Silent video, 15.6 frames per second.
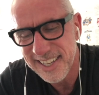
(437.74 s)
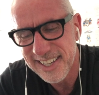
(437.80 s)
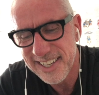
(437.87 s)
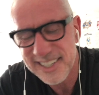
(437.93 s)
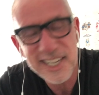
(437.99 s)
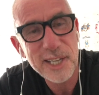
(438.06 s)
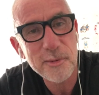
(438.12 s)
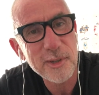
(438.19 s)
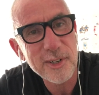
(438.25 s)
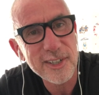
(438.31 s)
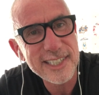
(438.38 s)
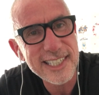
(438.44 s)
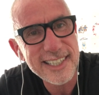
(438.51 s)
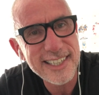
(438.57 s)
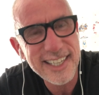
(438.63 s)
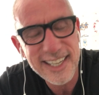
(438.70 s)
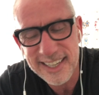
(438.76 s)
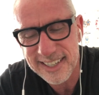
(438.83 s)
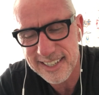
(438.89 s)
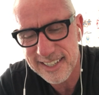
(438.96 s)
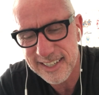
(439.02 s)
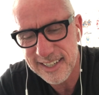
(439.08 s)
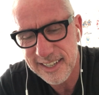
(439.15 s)
See what I did there?
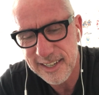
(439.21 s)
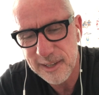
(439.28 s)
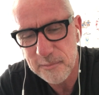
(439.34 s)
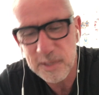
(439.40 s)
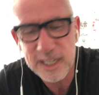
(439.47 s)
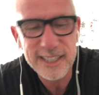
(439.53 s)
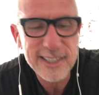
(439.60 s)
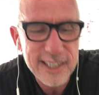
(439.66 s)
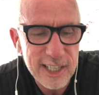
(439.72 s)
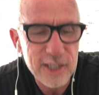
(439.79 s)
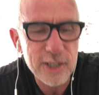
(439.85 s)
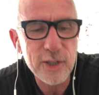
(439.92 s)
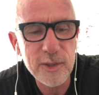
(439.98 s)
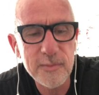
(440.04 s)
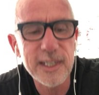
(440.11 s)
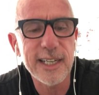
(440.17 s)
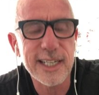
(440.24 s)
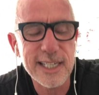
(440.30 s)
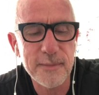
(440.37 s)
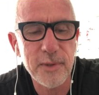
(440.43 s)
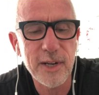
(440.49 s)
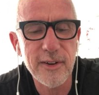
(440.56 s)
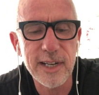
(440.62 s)
But it's the human
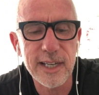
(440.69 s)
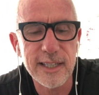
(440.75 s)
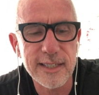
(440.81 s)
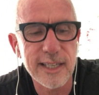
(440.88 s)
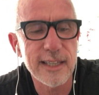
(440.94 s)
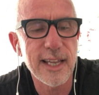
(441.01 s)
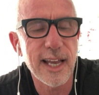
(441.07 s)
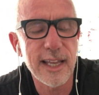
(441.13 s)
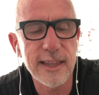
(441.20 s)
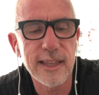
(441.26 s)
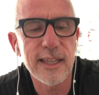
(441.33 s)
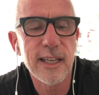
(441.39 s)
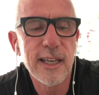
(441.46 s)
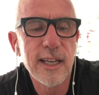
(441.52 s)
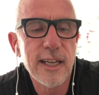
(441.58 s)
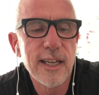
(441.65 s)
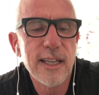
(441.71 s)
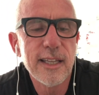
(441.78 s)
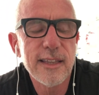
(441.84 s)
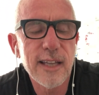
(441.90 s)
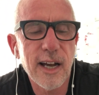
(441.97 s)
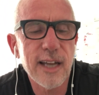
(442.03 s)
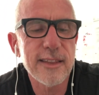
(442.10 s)
experience. And
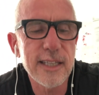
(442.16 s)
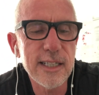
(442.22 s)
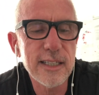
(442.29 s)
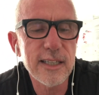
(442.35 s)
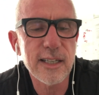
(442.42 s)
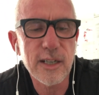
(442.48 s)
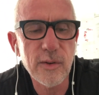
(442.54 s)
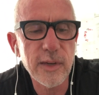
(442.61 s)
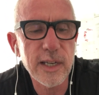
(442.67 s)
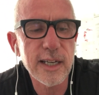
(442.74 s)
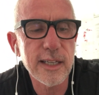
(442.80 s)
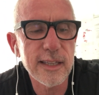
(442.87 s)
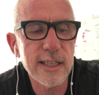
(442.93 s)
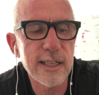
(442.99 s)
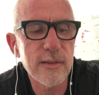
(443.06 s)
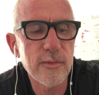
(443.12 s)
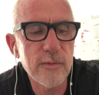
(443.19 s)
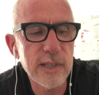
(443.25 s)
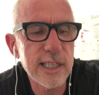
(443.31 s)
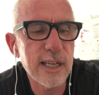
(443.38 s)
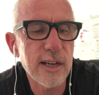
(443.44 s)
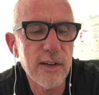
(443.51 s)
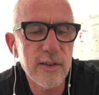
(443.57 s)
I think the quicker that we
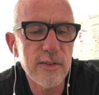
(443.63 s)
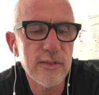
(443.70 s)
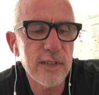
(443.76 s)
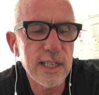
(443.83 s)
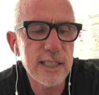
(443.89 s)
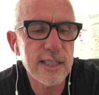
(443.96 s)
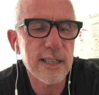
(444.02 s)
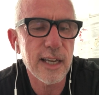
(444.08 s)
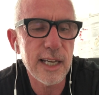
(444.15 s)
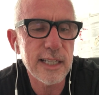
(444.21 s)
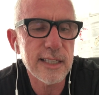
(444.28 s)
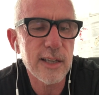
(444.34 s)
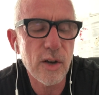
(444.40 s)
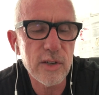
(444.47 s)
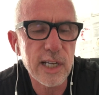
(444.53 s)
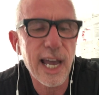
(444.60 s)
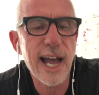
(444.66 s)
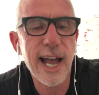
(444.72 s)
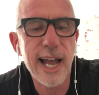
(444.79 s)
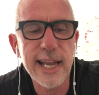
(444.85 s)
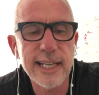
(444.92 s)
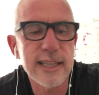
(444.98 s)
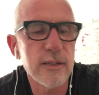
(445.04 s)
go, it's
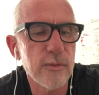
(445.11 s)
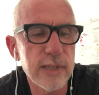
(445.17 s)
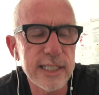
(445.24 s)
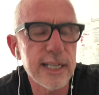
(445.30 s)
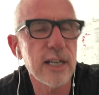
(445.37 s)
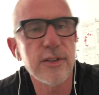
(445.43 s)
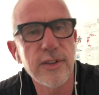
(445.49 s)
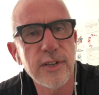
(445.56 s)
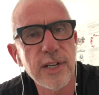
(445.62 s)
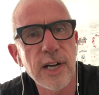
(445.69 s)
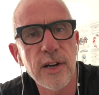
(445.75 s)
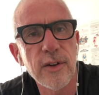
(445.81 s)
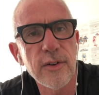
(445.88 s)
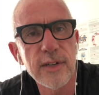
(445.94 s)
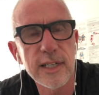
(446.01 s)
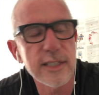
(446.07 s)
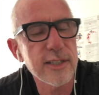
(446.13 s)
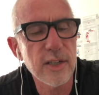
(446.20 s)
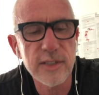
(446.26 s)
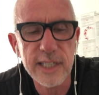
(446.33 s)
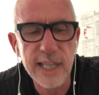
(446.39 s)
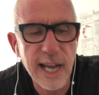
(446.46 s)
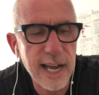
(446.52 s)
okay that we don't know, and it's
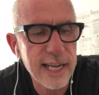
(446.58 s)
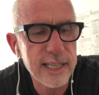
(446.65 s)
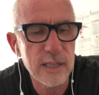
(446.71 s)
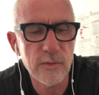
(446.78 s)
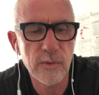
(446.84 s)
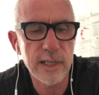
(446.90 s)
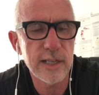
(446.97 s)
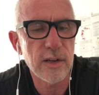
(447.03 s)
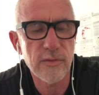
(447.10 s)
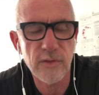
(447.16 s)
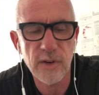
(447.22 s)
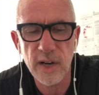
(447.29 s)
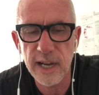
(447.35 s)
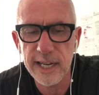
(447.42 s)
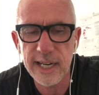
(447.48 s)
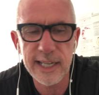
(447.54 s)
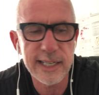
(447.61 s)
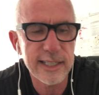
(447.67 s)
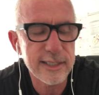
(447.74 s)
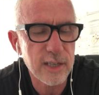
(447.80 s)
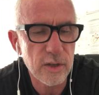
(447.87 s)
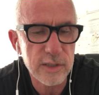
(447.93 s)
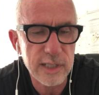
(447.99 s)
okay that we're not right, and
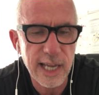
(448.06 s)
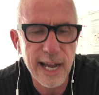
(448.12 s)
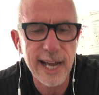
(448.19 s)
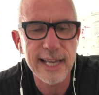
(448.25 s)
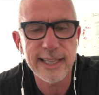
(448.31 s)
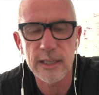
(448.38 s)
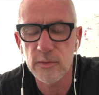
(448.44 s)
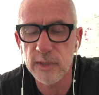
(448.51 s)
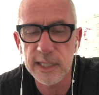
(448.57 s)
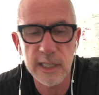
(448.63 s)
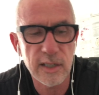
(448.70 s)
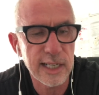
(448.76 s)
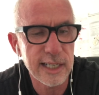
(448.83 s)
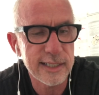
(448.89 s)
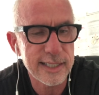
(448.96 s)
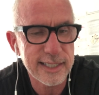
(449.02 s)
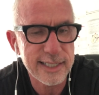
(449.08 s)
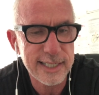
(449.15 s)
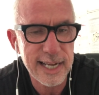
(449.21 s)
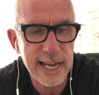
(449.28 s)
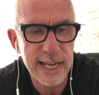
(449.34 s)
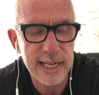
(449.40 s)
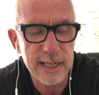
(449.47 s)
it's okay that we don't
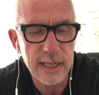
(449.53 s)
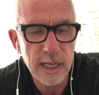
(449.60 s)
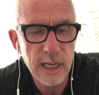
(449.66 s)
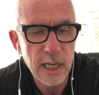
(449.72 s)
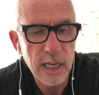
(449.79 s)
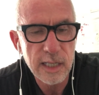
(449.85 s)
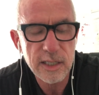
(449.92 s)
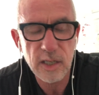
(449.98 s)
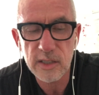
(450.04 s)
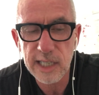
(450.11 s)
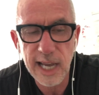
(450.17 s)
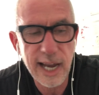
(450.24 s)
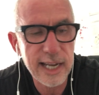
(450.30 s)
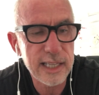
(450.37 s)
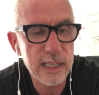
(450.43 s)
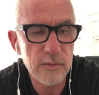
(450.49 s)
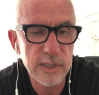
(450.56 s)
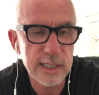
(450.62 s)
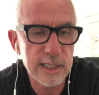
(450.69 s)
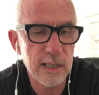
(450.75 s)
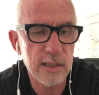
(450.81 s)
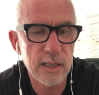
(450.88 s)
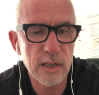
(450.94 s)
understand. It's okay that we
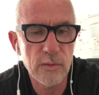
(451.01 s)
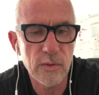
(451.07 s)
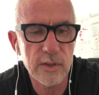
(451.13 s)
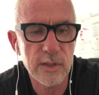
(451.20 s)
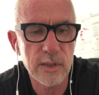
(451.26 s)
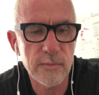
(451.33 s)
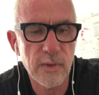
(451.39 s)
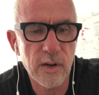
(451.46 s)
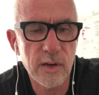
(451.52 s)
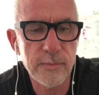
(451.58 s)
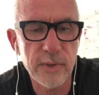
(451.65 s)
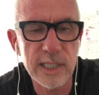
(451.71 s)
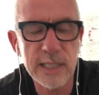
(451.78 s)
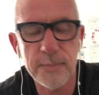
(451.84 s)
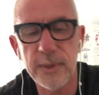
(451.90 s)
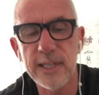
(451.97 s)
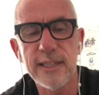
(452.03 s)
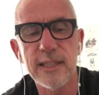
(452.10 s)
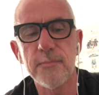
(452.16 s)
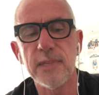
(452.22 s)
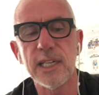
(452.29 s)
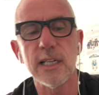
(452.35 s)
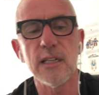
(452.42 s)
don't know what tomorrow brings. But in the
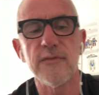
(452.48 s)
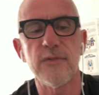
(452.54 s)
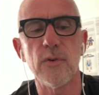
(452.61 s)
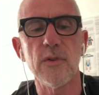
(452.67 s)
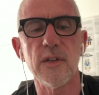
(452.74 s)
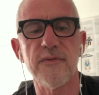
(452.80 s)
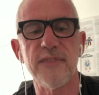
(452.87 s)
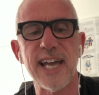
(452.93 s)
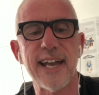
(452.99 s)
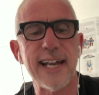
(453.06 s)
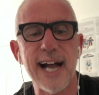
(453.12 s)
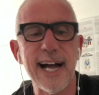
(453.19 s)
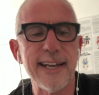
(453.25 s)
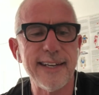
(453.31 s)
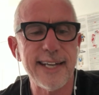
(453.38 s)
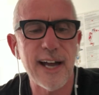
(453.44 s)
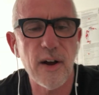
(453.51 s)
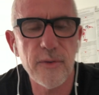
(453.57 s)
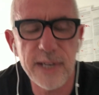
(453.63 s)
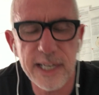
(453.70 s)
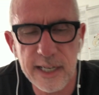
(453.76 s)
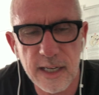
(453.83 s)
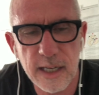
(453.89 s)
middle of all of that
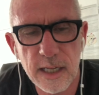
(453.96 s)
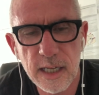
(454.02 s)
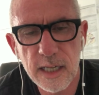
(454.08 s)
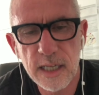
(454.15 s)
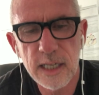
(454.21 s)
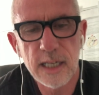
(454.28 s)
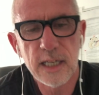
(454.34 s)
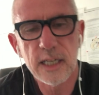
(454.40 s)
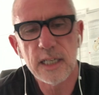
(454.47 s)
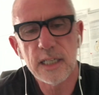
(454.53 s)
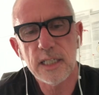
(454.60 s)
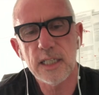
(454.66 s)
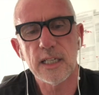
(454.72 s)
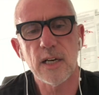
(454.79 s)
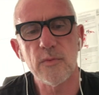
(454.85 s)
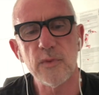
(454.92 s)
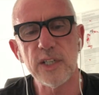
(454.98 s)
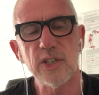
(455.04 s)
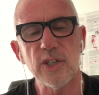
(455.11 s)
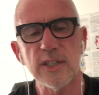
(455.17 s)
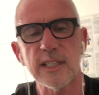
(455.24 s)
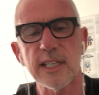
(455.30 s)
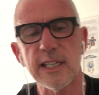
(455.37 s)
unknowing, we're
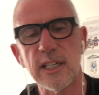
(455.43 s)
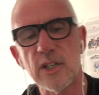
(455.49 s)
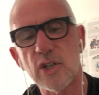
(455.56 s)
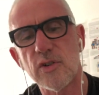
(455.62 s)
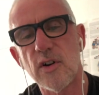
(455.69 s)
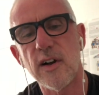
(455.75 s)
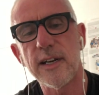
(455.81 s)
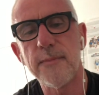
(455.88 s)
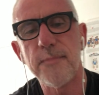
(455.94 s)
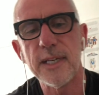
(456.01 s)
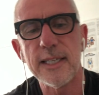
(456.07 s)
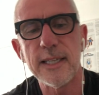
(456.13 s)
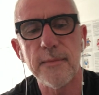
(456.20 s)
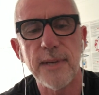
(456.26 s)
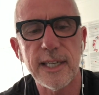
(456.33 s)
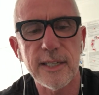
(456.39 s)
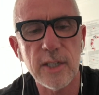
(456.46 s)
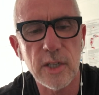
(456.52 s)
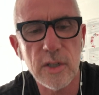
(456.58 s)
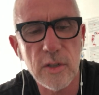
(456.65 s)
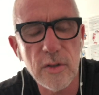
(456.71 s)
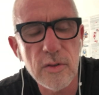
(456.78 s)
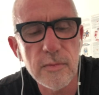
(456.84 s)
just going to try to be the best
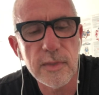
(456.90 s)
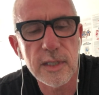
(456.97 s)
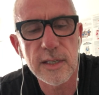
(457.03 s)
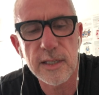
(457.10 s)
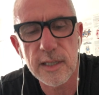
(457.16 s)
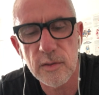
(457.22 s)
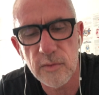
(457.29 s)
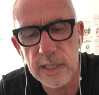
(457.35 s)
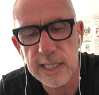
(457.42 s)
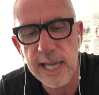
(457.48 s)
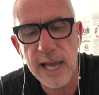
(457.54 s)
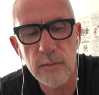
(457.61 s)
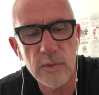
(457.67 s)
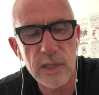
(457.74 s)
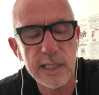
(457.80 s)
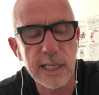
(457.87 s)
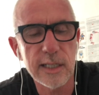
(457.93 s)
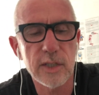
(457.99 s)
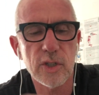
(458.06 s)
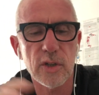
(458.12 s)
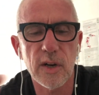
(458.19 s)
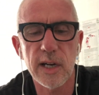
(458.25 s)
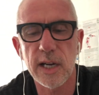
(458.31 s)
humans that we can. We're going to
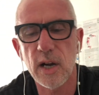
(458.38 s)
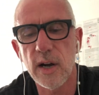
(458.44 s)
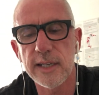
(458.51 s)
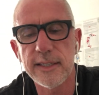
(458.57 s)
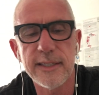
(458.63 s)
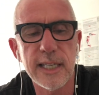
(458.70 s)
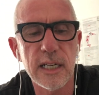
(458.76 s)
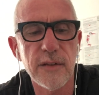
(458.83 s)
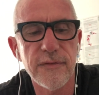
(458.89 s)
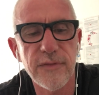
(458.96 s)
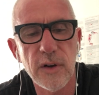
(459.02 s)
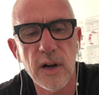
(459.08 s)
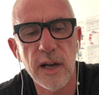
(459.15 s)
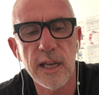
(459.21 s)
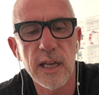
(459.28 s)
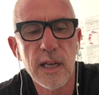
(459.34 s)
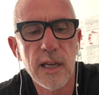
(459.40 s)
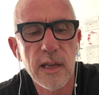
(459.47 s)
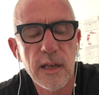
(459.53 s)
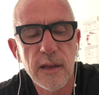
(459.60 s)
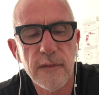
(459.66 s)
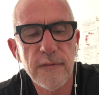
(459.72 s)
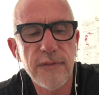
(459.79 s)
try to identify
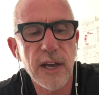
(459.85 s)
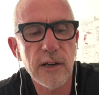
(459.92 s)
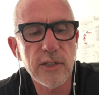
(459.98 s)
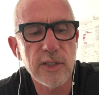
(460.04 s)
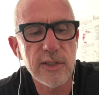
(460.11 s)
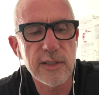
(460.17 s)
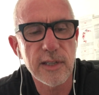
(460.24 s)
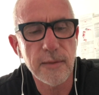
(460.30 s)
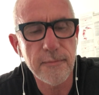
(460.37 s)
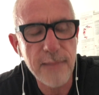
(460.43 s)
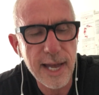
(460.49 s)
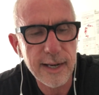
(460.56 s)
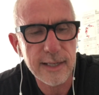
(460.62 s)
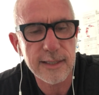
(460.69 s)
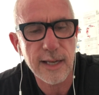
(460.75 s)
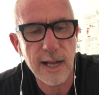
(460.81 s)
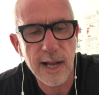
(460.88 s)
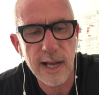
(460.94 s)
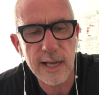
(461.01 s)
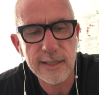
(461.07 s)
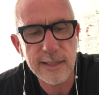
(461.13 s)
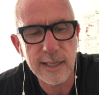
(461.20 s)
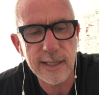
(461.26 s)
values that matter to
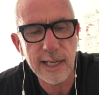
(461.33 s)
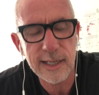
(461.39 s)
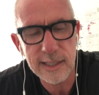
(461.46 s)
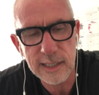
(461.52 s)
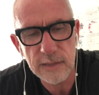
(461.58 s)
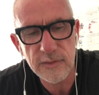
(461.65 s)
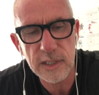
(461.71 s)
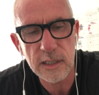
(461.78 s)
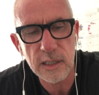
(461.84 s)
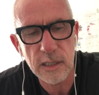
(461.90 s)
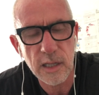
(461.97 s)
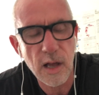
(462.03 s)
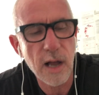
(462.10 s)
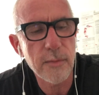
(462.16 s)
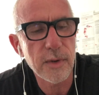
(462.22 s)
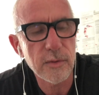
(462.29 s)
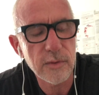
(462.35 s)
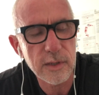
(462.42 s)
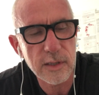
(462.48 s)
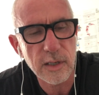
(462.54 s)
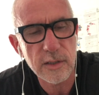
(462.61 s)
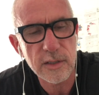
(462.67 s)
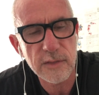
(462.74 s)
us and then live in alignment
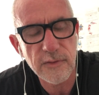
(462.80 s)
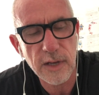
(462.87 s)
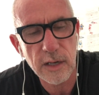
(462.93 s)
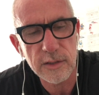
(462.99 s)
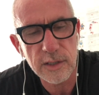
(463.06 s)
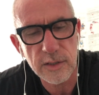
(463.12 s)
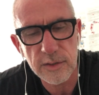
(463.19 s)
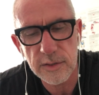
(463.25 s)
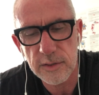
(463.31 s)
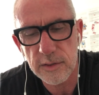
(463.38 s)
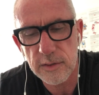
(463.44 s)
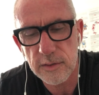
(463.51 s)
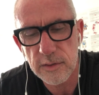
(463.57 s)
with those values.